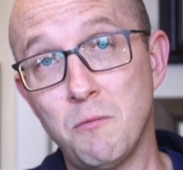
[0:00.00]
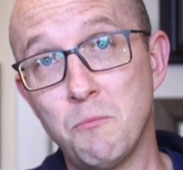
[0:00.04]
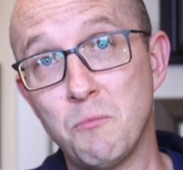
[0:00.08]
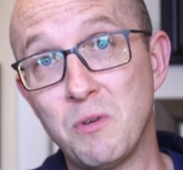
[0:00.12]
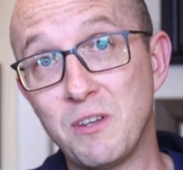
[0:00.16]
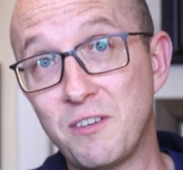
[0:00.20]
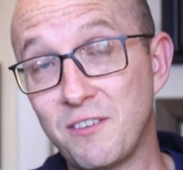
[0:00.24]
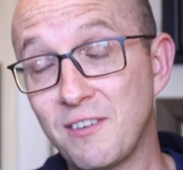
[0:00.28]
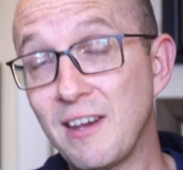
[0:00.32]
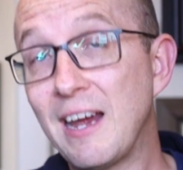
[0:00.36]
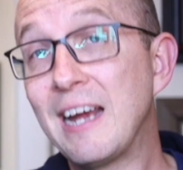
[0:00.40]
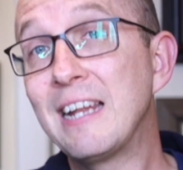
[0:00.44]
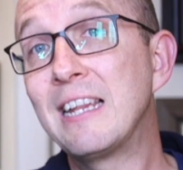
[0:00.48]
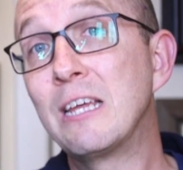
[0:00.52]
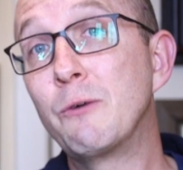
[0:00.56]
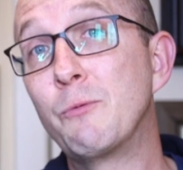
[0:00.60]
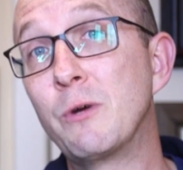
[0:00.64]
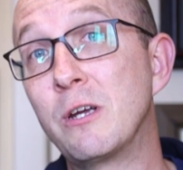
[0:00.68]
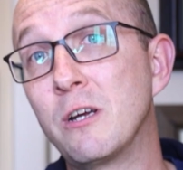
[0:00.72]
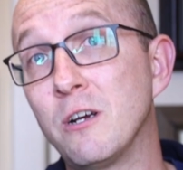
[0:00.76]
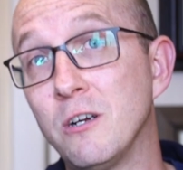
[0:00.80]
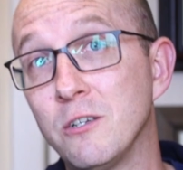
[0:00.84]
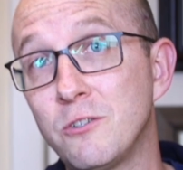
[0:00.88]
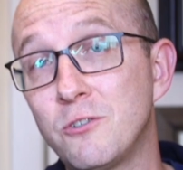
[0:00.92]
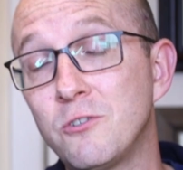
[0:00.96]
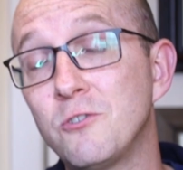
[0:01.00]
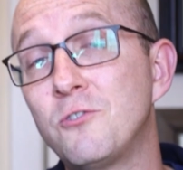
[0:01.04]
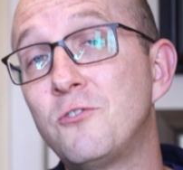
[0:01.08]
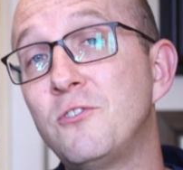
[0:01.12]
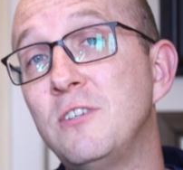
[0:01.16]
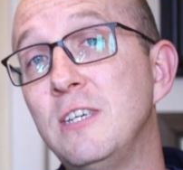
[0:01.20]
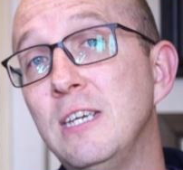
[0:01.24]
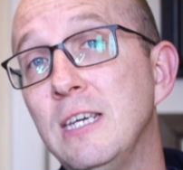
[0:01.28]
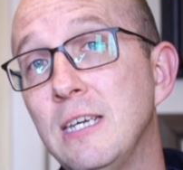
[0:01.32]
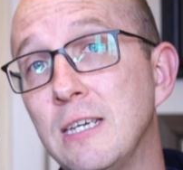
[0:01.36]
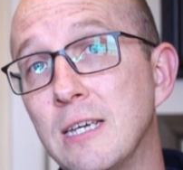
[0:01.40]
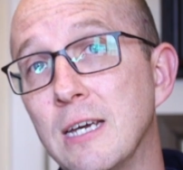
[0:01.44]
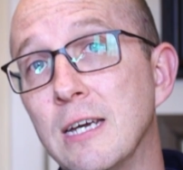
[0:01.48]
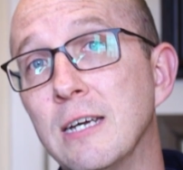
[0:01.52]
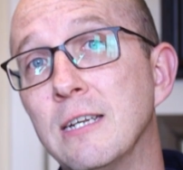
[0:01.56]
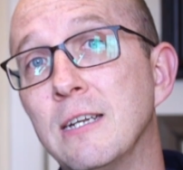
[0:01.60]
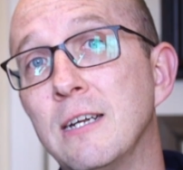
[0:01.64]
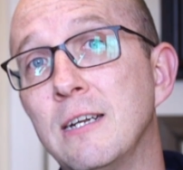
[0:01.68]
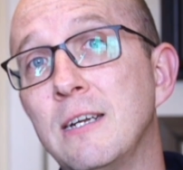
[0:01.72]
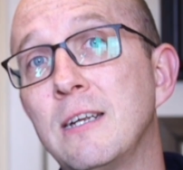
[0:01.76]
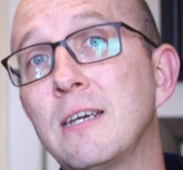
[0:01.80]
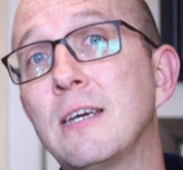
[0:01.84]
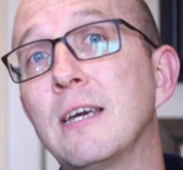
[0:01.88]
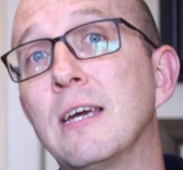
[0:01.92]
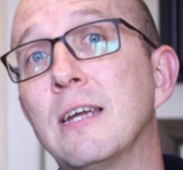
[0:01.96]
But sadly, we also see again
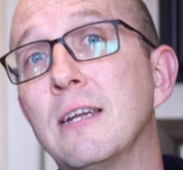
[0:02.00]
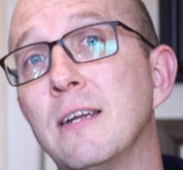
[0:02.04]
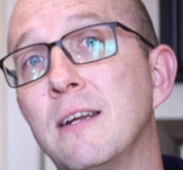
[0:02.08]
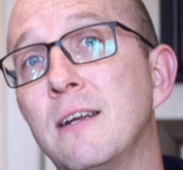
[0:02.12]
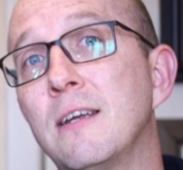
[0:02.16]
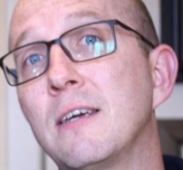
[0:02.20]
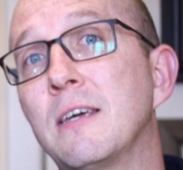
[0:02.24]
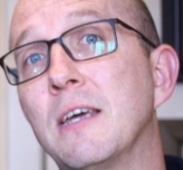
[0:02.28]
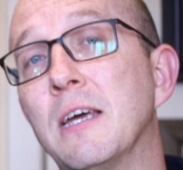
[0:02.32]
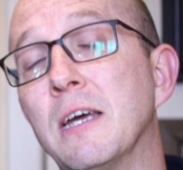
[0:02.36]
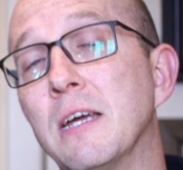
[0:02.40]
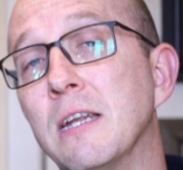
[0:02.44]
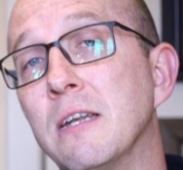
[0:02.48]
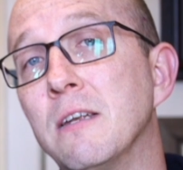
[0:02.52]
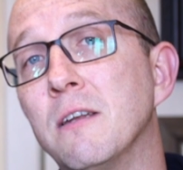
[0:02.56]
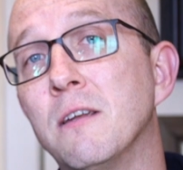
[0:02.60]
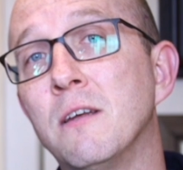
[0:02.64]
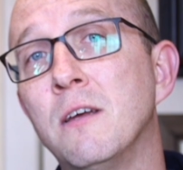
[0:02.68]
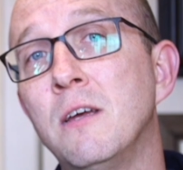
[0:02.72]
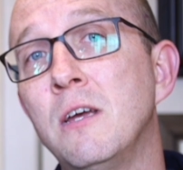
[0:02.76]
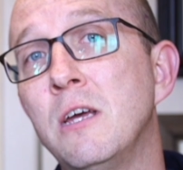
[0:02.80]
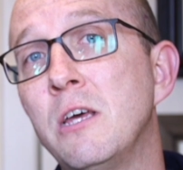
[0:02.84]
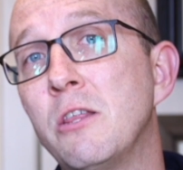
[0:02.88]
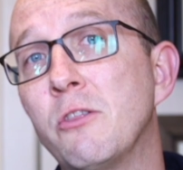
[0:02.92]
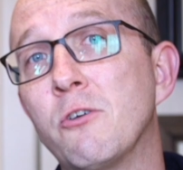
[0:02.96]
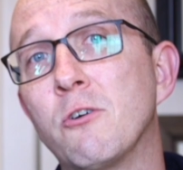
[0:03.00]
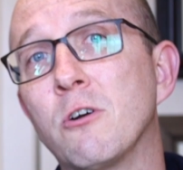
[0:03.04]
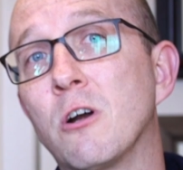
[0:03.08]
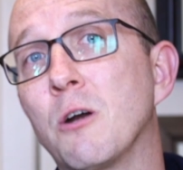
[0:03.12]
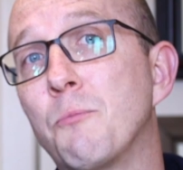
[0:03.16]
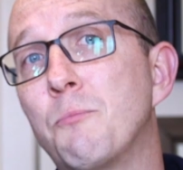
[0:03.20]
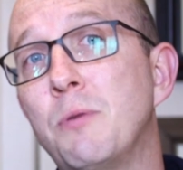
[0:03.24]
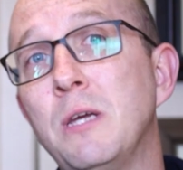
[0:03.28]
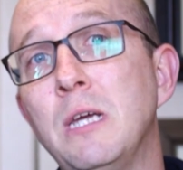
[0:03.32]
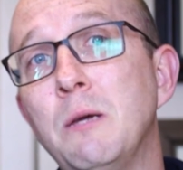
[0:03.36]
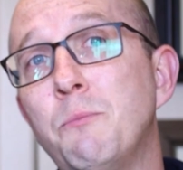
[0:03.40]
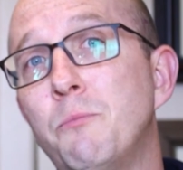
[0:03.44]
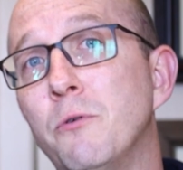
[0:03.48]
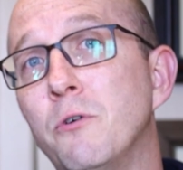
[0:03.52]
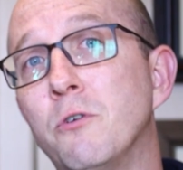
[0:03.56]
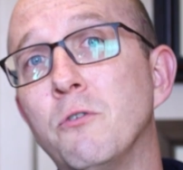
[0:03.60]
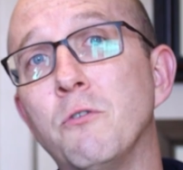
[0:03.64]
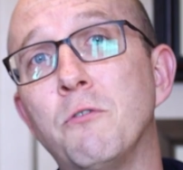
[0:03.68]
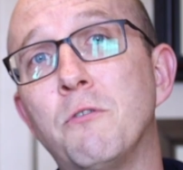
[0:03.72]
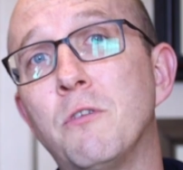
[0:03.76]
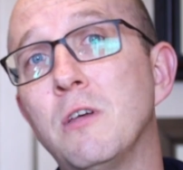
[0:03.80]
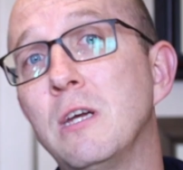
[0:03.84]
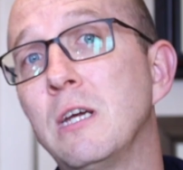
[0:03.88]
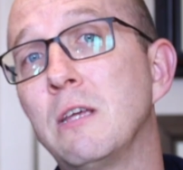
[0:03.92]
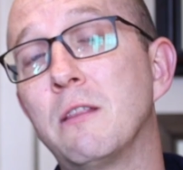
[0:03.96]
and again and again, there are people
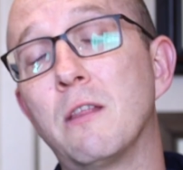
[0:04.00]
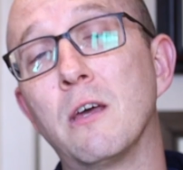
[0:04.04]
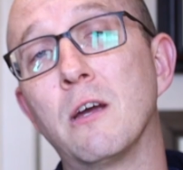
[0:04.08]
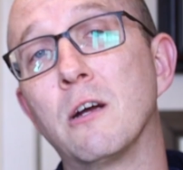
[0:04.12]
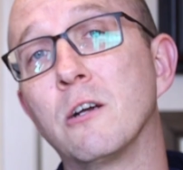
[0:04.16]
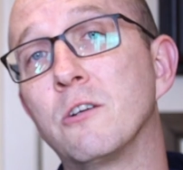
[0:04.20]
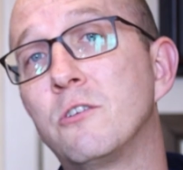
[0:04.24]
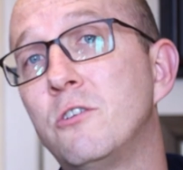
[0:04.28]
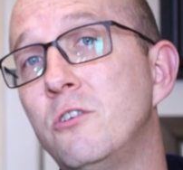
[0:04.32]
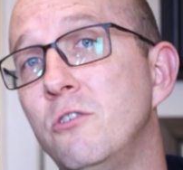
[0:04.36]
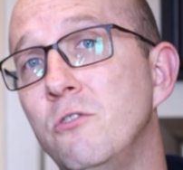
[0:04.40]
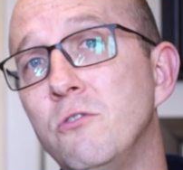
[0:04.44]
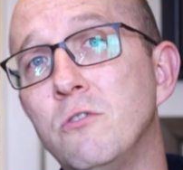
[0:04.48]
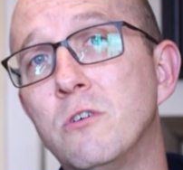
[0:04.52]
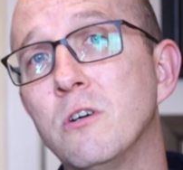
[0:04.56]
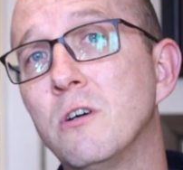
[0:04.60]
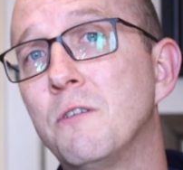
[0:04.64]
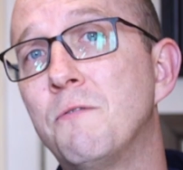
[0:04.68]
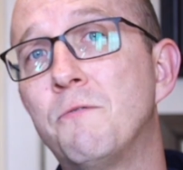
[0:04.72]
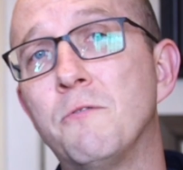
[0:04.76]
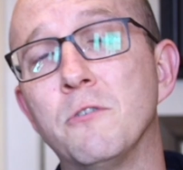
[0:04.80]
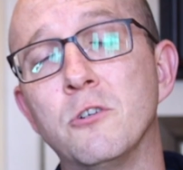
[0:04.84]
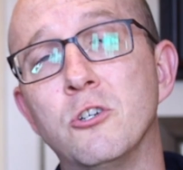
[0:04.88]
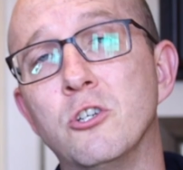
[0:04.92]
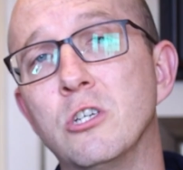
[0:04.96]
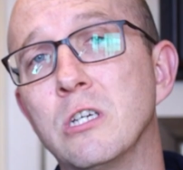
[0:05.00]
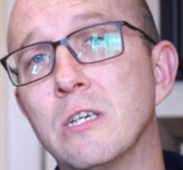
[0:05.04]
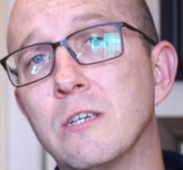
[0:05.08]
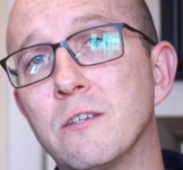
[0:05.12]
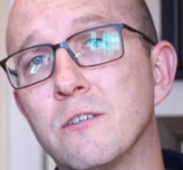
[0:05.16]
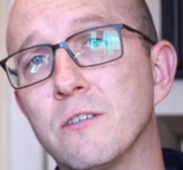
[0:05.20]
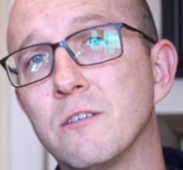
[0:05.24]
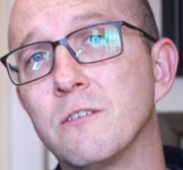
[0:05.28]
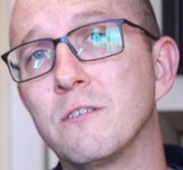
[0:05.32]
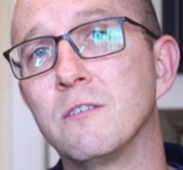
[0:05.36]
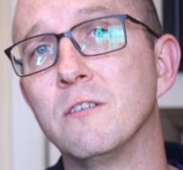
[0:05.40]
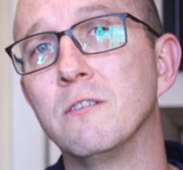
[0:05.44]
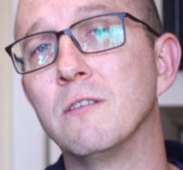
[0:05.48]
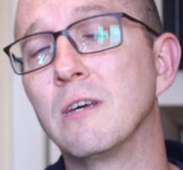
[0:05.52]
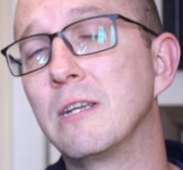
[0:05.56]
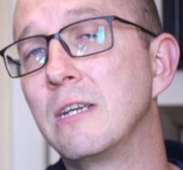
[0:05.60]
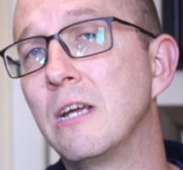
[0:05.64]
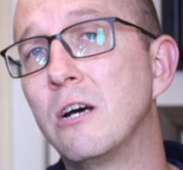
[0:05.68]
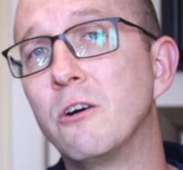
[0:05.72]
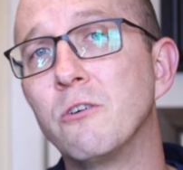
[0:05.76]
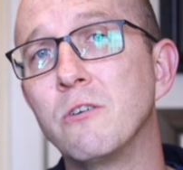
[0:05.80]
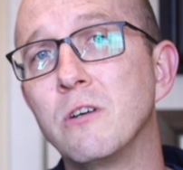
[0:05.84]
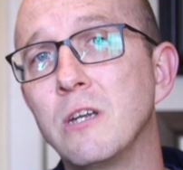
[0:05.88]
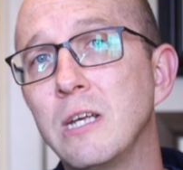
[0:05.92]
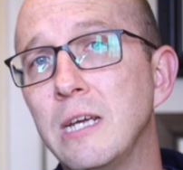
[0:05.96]
who think they are too good for Jesus and they
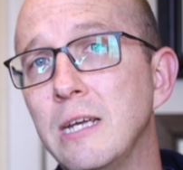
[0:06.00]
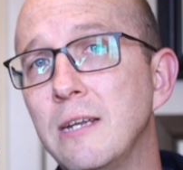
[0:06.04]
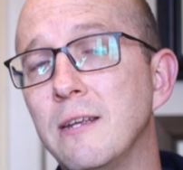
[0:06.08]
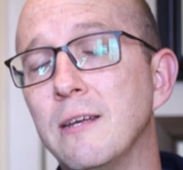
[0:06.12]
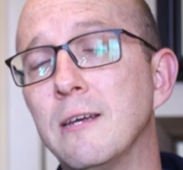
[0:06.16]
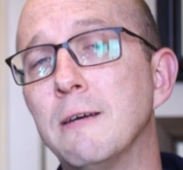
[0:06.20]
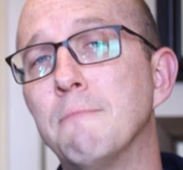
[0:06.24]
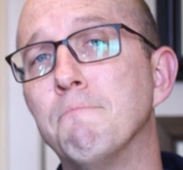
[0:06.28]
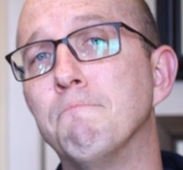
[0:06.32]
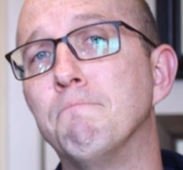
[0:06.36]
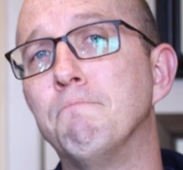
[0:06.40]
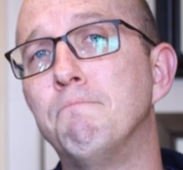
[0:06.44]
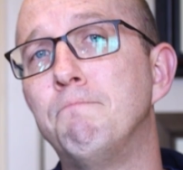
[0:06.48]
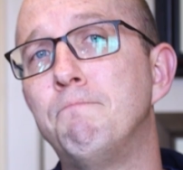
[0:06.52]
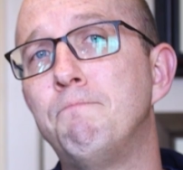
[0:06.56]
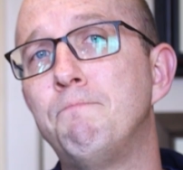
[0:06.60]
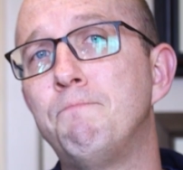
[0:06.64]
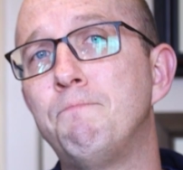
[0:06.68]
don't need Him.